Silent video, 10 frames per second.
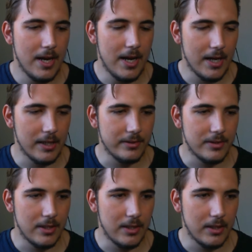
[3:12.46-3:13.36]

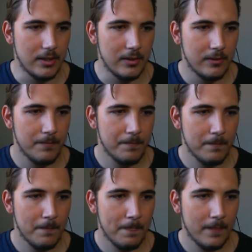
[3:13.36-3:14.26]
And
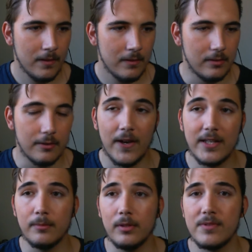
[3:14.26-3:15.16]
the
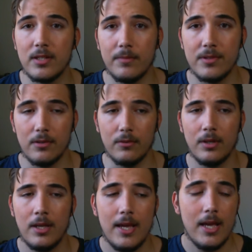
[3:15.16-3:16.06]
Phantom Limbs
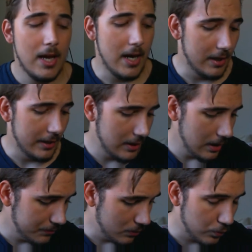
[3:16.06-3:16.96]
episode. And I
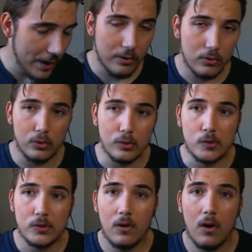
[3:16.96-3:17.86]
kept the
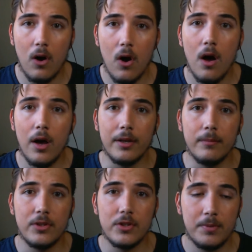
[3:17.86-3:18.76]
reticle
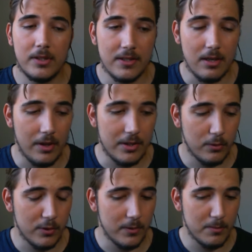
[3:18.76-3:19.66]
on just because that's
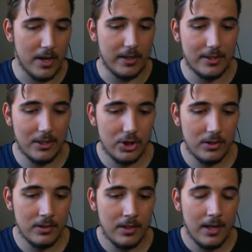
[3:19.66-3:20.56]
what was my
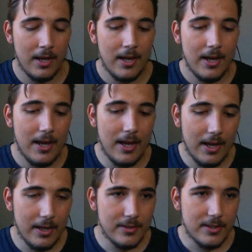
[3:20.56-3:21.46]
intention.
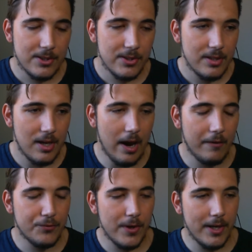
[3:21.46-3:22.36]
And
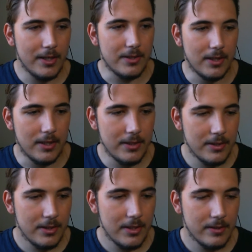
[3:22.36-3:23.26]
after I got
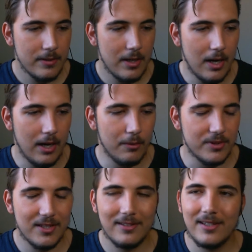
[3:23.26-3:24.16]
done, I
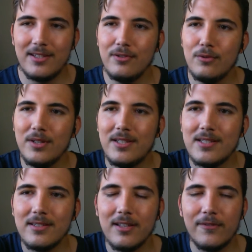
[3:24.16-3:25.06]
was kind of like, it
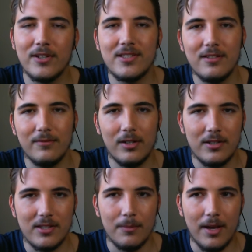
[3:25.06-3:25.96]
doesn't look very
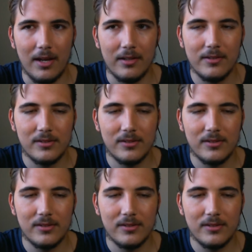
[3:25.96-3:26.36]
cinematic.